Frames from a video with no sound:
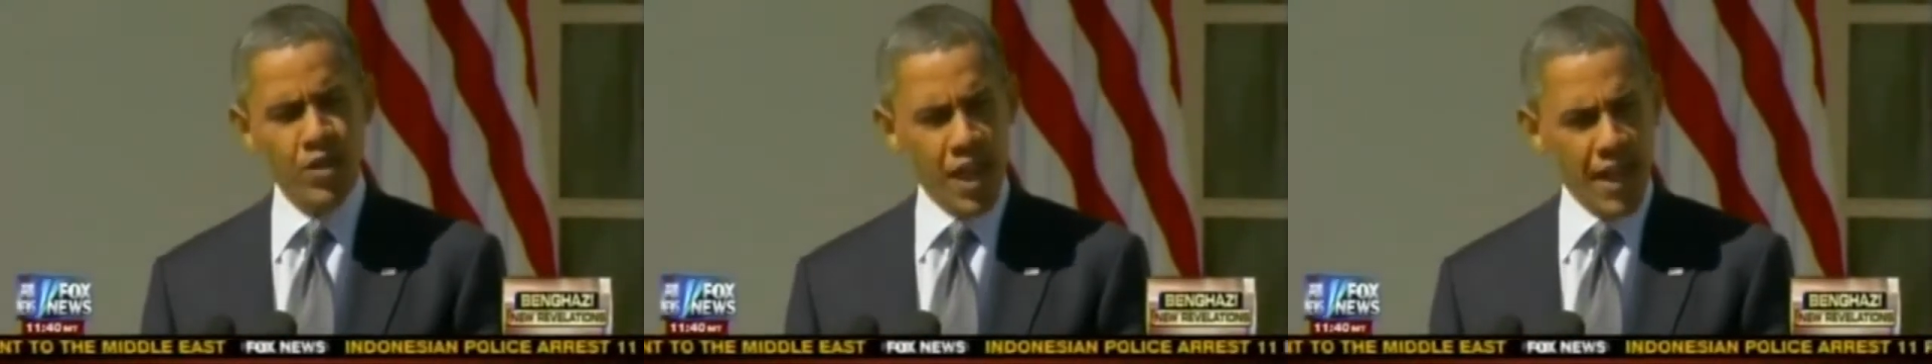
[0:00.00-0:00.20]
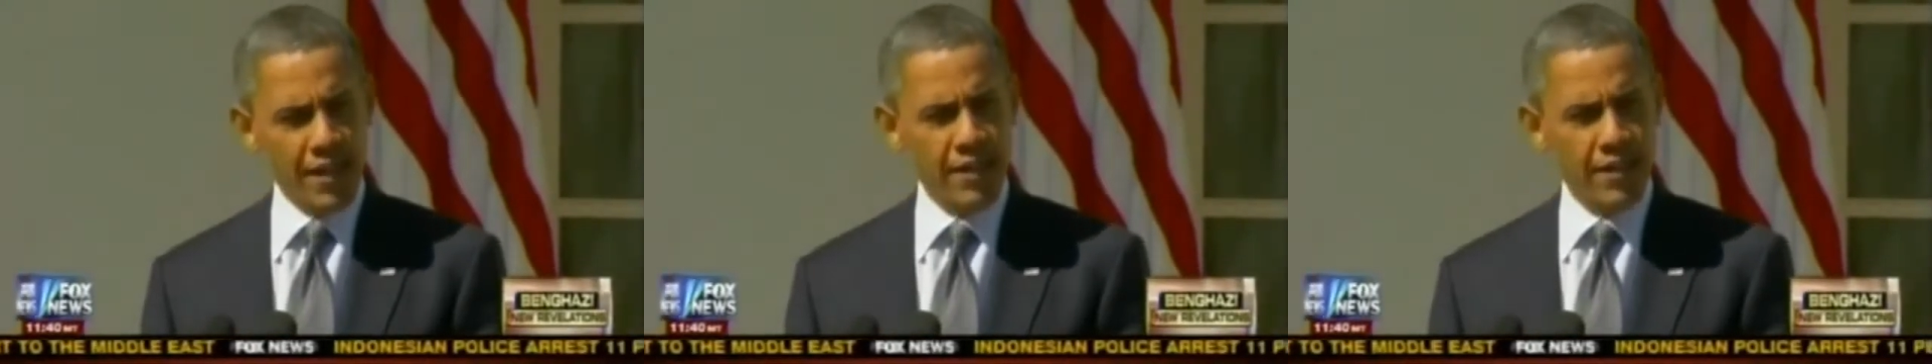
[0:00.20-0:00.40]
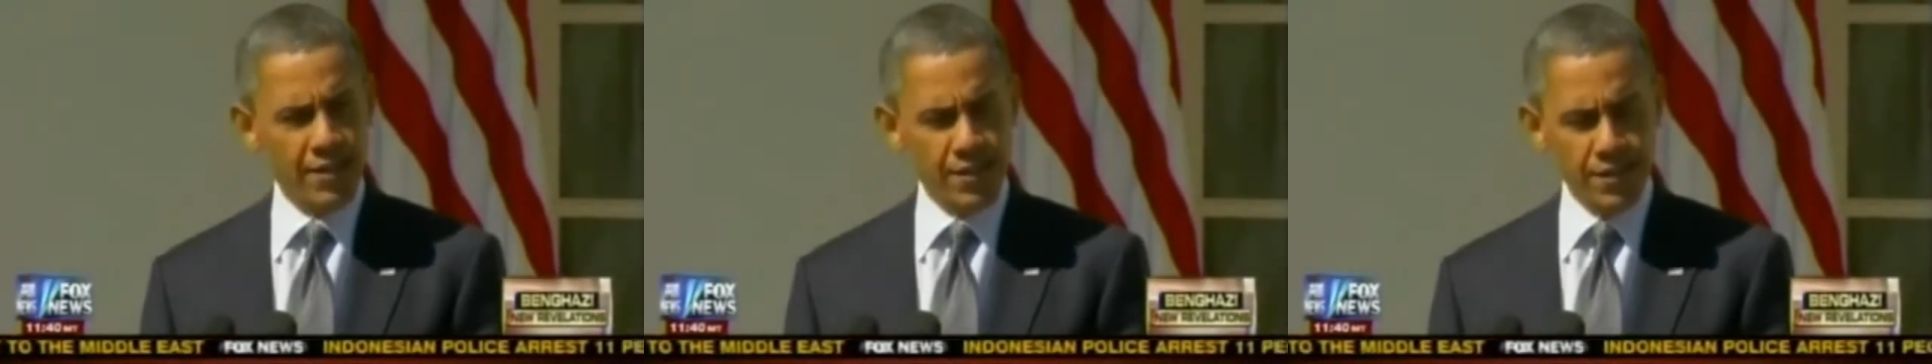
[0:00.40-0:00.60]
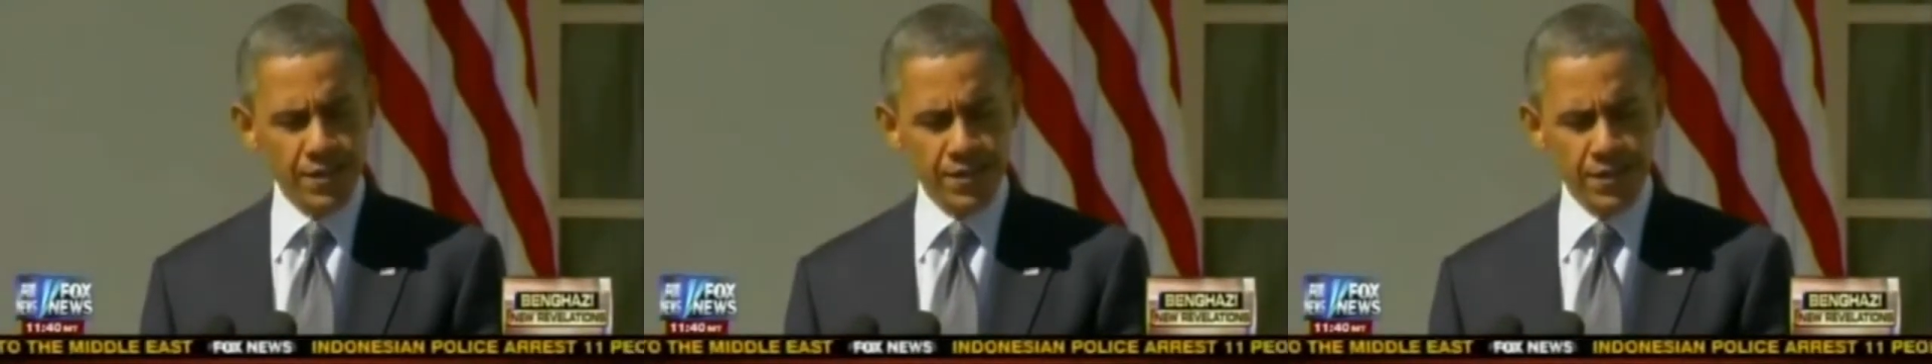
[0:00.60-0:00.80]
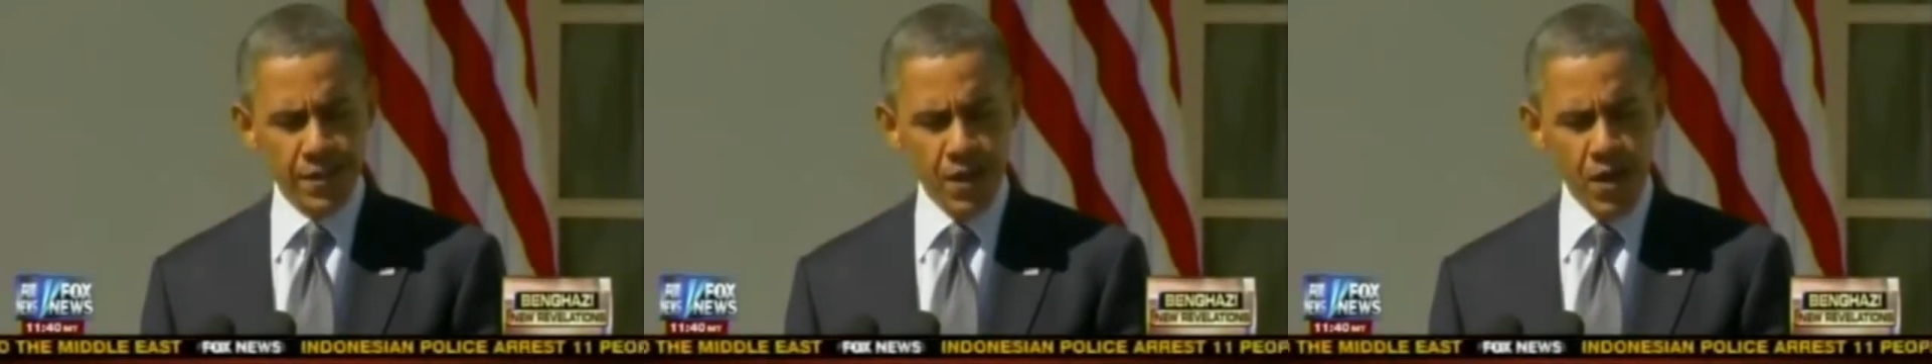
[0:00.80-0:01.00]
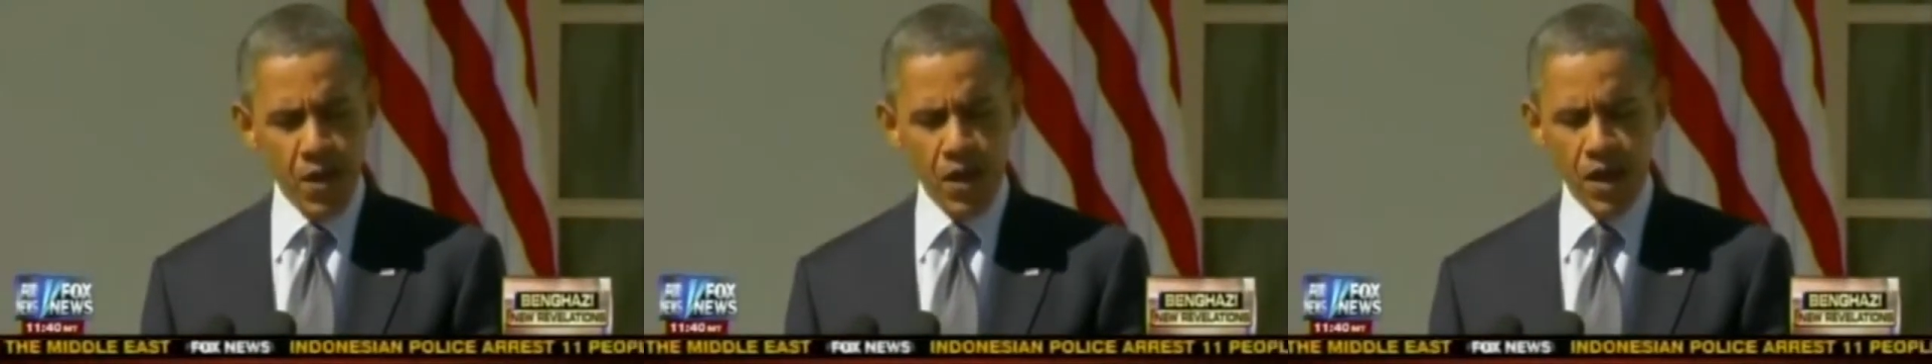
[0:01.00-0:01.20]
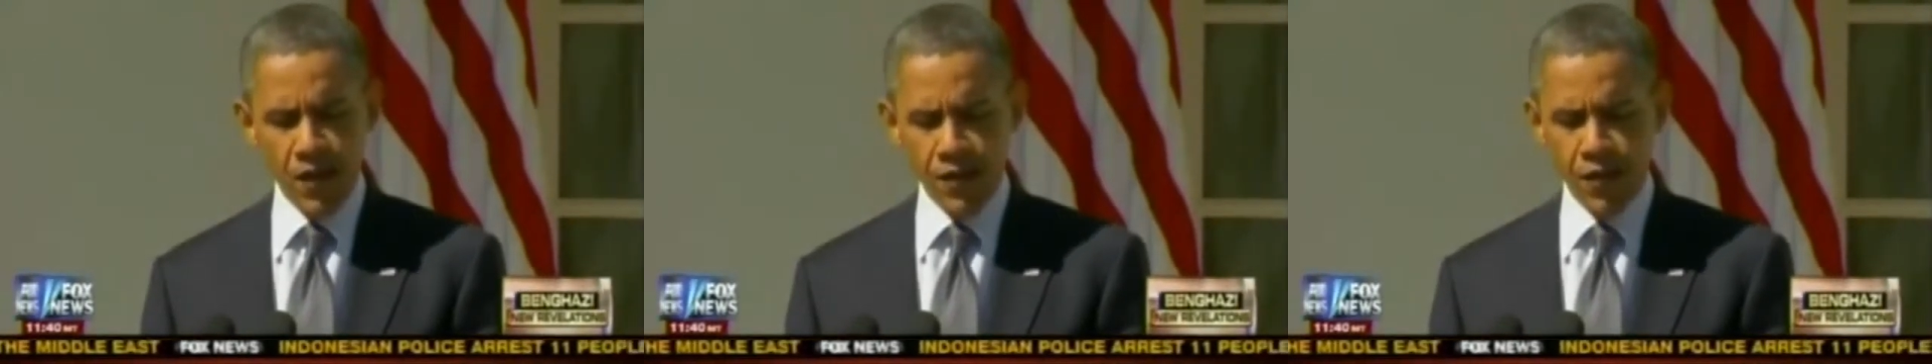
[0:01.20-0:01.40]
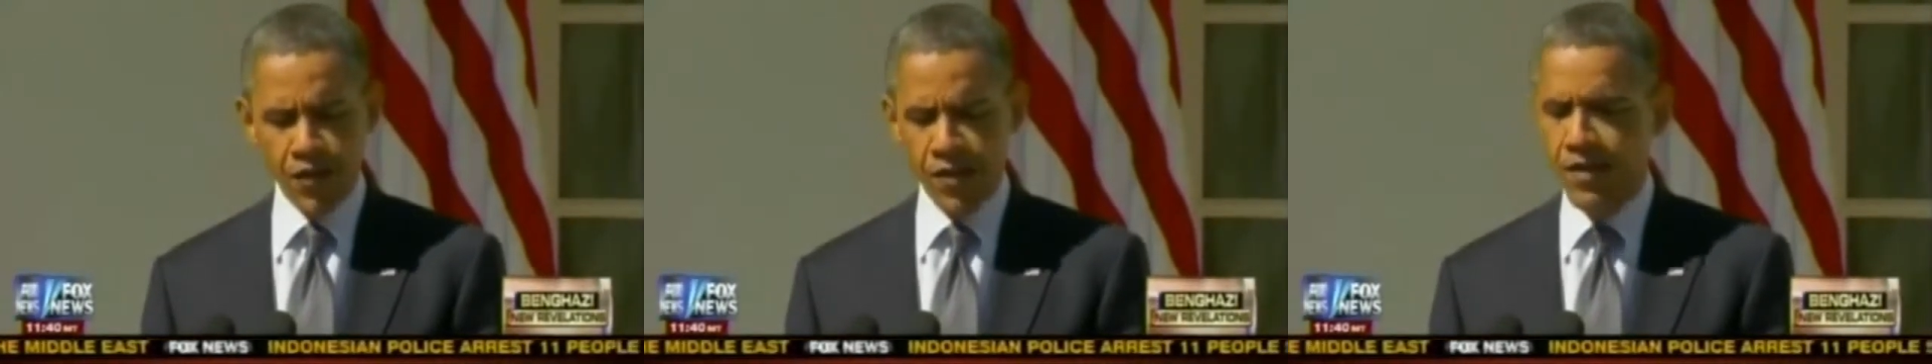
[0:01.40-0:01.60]
We reject
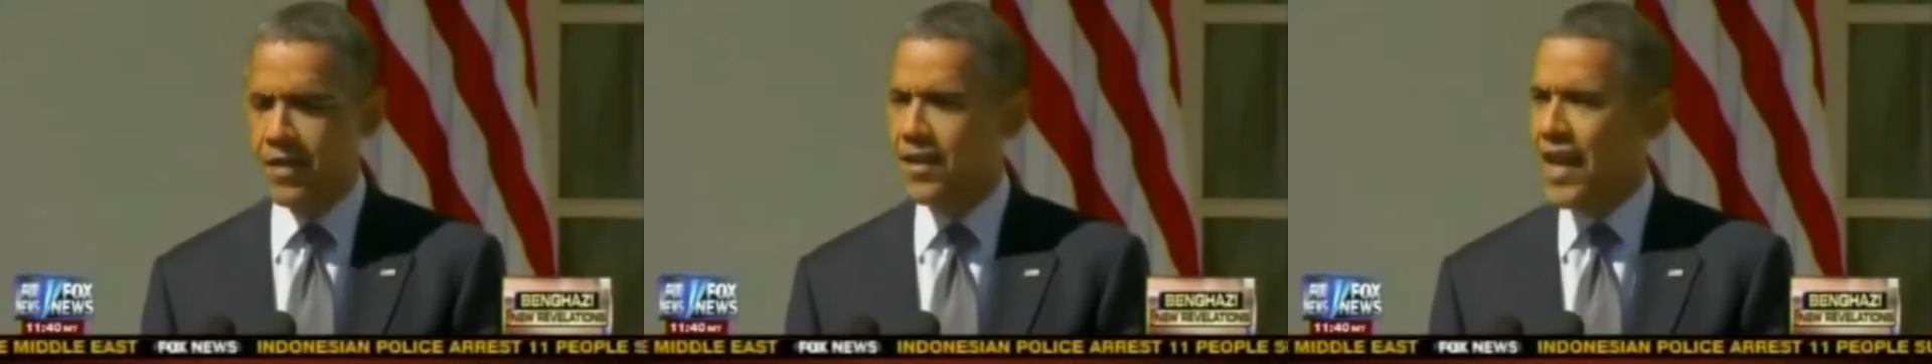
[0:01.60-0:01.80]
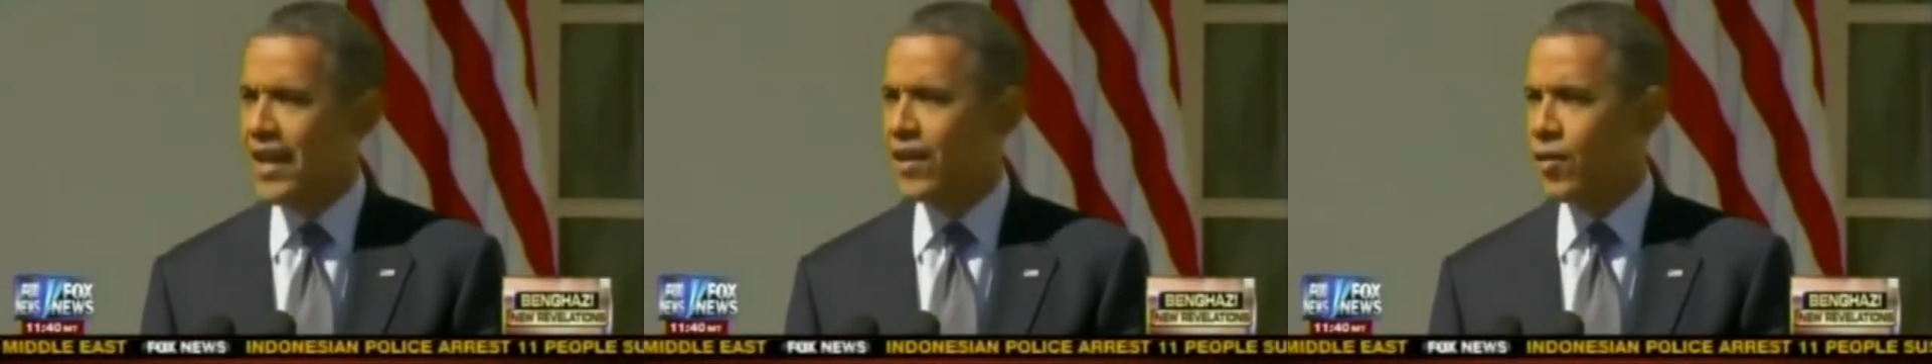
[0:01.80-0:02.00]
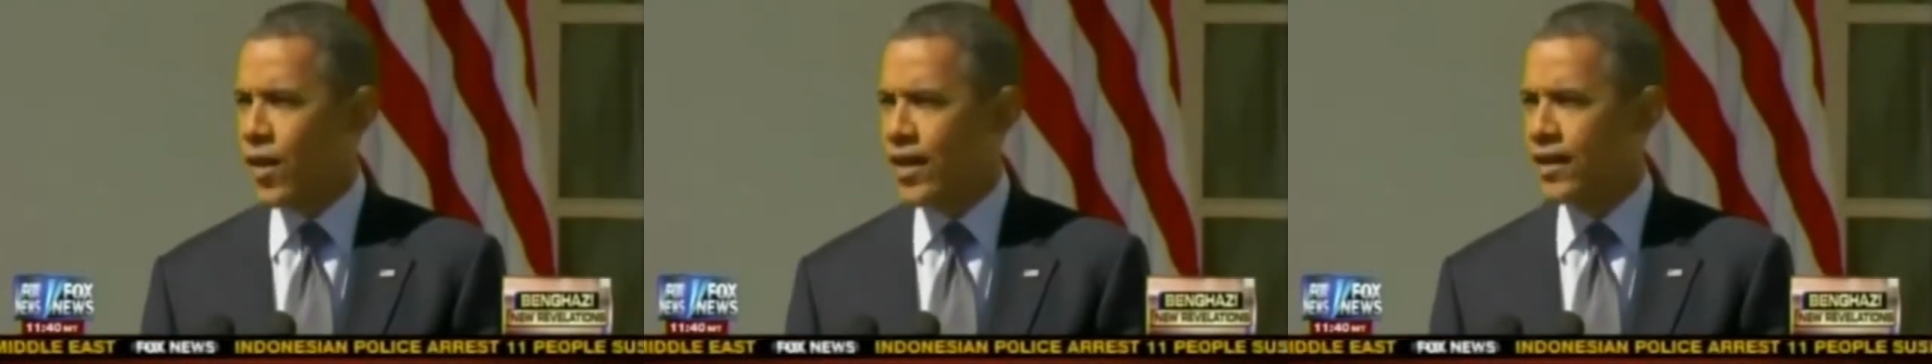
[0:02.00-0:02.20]
all efforts to